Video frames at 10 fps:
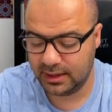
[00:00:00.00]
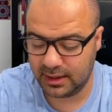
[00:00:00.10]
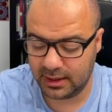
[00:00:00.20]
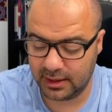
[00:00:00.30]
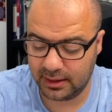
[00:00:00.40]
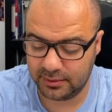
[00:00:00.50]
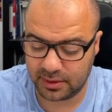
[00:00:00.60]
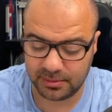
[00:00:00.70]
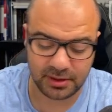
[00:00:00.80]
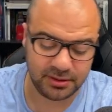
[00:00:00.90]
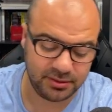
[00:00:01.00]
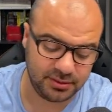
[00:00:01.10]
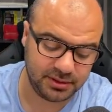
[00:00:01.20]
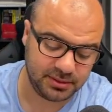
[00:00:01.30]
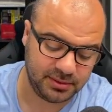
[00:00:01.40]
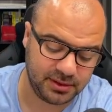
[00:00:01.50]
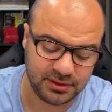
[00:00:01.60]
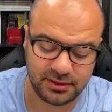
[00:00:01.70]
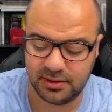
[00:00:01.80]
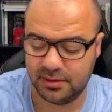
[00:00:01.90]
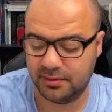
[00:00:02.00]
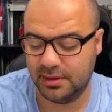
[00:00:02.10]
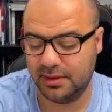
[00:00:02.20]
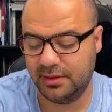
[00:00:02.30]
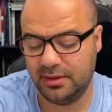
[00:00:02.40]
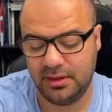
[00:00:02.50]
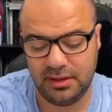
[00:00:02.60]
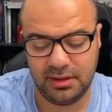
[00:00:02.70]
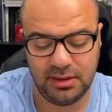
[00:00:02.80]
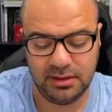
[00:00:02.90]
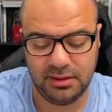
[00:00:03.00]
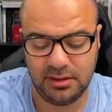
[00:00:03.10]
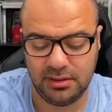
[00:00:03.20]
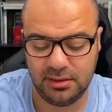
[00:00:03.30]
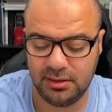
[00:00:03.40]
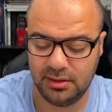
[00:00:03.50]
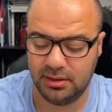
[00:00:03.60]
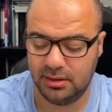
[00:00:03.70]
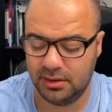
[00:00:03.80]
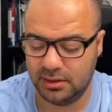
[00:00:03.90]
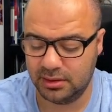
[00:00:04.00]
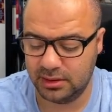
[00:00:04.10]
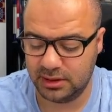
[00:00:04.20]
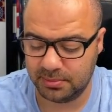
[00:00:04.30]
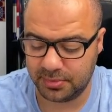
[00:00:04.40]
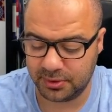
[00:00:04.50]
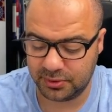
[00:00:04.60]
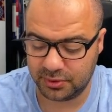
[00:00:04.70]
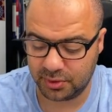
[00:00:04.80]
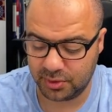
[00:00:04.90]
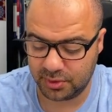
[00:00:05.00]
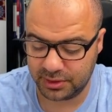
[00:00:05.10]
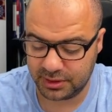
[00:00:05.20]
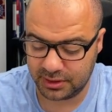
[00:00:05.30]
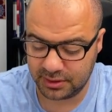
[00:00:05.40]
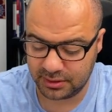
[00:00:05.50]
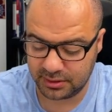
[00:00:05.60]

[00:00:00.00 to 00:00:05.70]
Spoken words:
and what I'm going to do is I'm going to start with the deep turquoise,